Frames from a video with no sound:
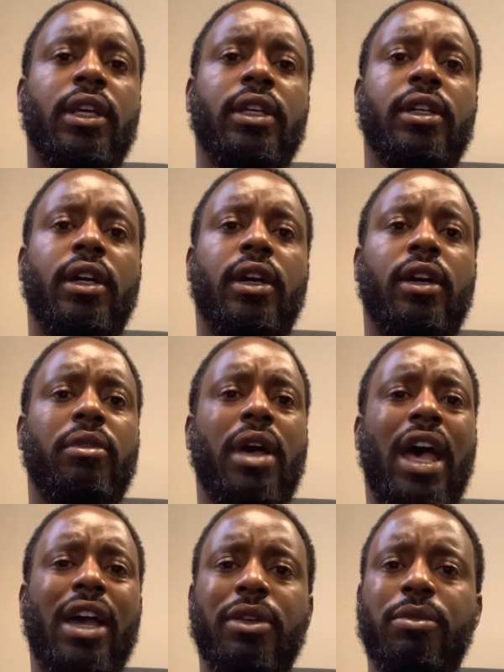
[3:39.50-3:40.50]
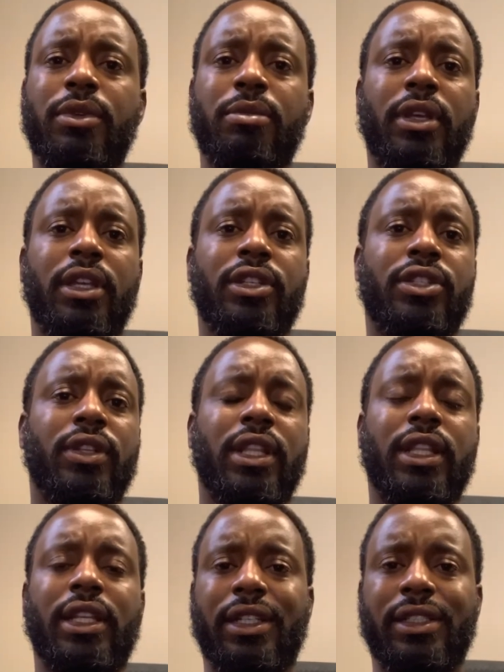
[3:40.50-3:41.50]
how can we ensure
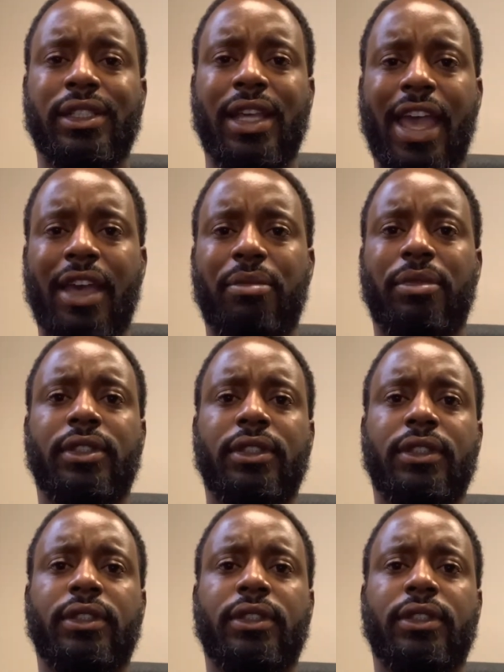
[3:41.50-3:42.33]
that doesn't happen?